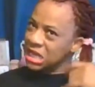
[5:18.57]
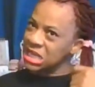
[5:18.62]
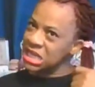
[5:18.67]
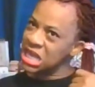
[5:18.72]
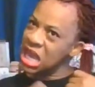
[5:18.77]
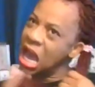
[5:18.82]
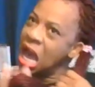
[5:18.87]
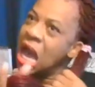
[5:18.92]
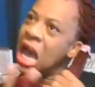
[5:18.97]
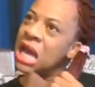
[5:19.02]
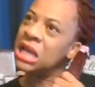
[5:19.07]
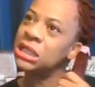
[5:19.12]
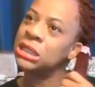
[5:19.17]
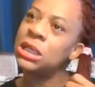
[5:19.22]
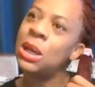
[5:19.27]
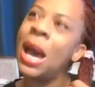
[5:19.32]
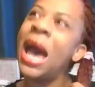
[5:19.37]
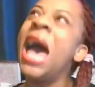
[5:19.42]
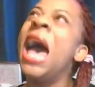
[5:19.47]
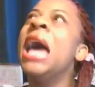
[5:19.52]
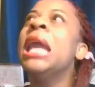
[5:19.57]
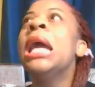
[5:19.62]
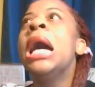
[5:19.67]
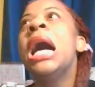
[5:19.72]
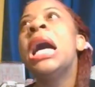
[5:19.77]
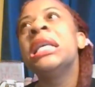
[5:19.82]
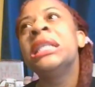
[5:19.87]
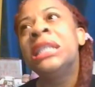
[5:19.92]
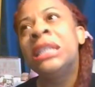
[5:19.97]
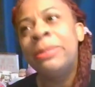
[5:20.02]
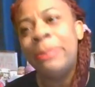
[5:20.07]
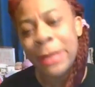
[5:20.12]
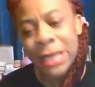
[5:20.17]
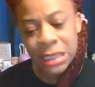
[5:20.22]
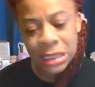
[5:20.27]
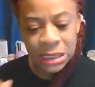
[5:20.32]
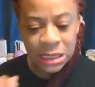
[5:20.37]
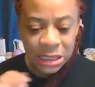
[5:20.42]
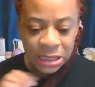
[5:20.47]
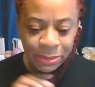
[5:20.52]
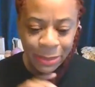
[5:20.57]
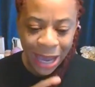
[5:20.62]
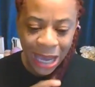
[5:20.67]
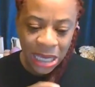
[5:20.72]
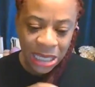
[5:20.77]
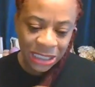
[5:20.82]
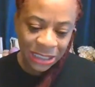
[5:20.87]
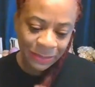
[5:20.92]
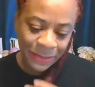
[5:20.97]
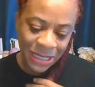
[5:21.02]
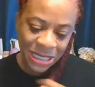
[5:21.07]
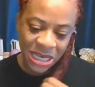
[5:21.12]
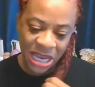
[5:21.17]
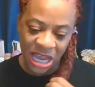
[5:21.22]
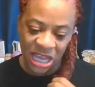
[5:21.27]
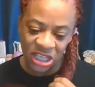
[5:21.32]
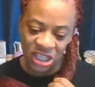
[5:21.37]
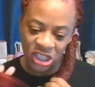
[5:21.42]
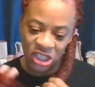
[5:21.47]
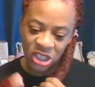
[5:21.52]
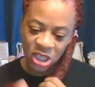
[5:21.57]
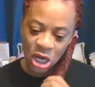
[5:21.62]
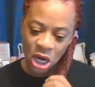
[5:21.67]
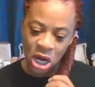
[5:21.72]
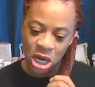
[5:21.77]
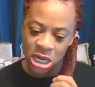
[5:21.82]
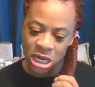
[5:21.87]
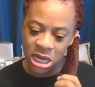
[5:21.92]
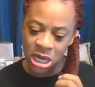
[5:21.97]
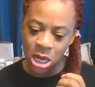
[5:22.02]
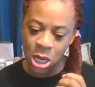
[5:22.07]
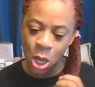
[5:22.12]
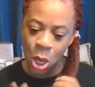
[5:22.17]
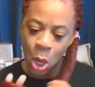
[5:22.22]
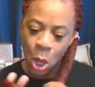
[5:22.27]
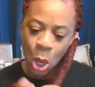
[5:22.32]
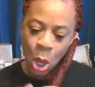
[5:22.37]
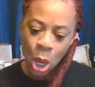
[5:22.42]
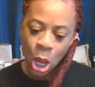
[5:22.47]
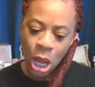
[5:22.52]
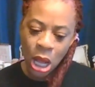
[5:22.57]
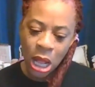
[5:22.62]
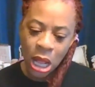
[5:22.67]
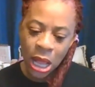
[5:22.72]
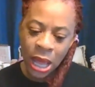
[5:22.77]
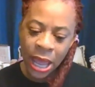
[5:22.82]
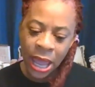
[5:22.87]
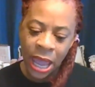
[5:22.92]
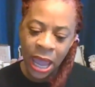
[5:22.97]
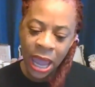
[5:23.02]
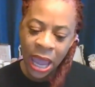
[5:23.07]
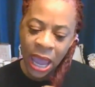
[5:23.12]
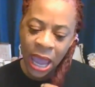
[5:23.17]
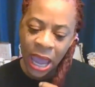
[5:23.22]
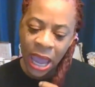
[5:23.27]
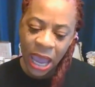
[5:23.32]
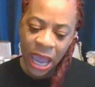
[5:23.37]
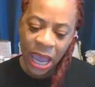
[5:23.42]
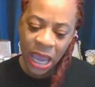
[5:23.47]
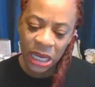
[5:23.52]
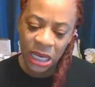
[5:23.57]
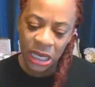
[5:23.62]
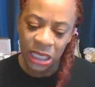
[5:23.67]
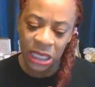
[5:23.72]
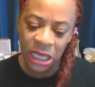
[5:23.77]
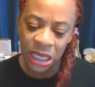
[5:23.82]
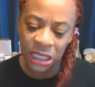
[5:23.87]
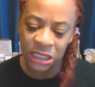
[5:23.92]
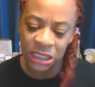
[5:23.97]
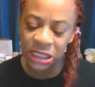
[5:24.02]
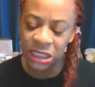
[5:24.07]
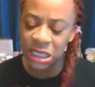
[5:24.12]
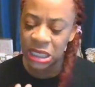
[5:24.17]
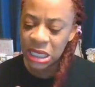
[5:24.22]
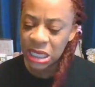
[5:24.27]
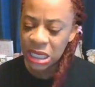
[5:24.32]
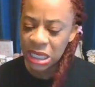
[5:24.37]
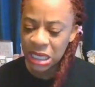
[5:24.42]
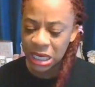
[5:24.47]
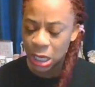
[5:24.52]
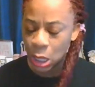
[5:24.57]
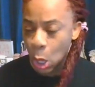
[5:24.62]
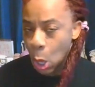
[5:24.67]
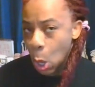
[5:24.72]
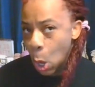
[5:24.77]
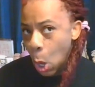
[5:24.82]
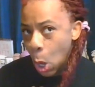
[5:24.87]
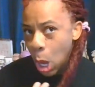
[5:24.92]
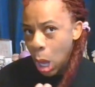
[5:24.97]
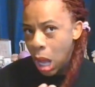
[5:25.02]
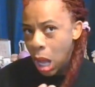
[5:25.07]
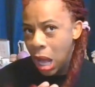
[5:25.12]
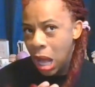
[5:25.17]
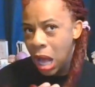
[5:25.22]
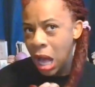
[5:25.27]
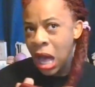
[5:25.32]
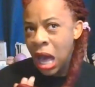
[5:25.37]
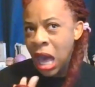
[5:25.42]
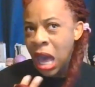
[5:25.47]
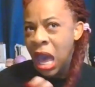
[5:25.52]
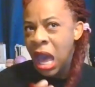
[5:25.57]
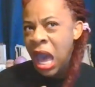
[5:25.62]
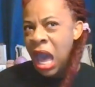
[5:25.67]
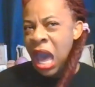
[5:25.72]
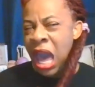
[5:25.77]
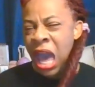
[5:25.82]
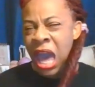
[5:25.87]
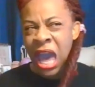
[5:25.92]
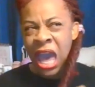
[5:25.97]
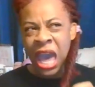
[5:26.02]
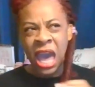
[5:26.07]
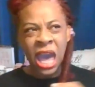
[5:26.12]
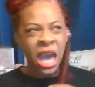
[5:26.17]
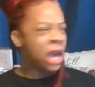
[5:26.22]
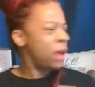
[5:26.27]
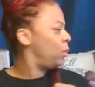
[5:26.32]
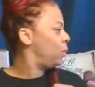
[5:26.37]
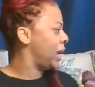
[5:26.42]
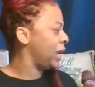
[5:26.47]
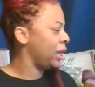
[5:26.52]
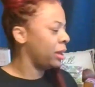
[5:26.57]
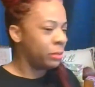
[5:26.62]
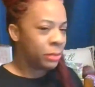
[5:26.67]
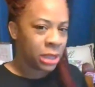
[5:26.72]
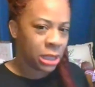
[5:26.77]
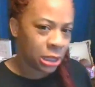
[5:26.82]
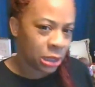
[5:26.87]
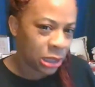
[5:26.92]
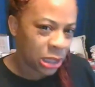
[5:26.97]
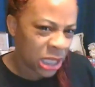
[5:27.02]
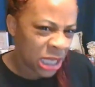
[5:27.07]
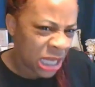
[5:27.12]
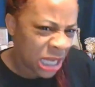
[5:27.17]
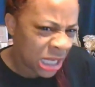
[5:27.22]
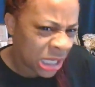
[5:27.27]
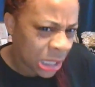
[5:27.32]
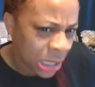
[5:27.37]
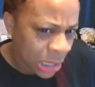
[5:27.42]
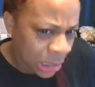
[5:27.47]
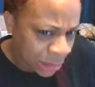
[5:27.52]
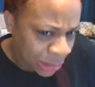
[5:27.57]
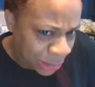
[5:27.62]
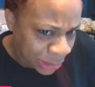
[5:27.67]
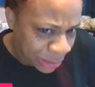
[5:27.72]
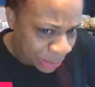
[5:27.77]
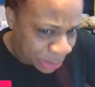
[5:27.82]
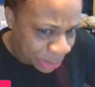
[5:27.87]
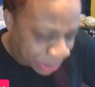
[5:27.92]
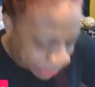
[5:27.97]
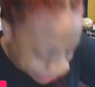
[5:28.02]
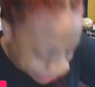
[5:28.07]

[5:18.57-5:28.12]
Yeah, so I had husbands. My husband days started and all. And it kicked in and all. And wait a minute. He kicked you.